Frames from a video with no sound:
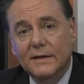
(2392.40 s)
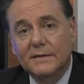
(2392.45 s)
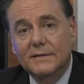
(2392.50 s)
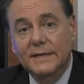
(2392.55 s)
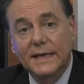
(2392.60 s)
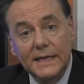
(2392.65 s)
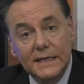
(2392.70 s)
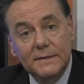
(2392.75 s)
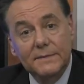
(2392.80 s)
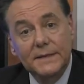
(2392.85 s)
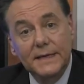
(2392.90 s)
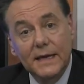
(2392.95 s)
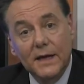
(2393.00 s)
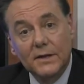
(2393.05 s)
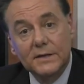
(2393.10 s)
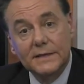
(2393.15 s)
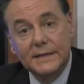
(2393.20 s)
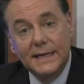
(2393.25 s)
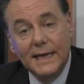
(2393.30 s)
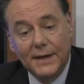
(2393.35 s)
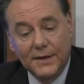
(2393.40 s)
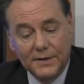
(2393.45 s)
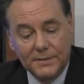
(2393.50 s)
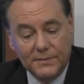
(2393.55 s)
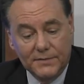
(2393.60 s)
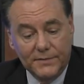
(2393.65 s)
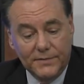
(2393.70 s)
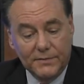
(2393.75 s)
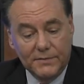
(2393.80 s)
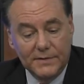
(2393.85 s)
need to be held
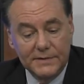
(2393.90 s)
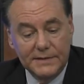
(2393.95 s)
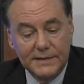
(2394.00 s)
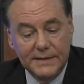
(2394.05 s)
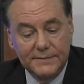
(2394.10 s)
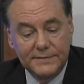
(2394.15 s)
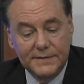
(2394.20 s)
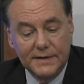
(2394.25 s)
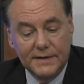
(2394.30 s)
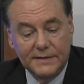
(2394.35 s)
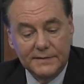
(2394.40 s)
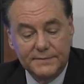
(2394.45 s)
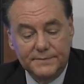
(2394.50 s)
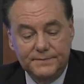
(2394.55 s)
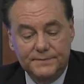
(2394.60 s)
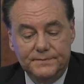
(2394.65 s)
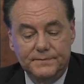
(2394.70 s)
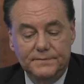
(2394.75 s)
accountable for what they've done.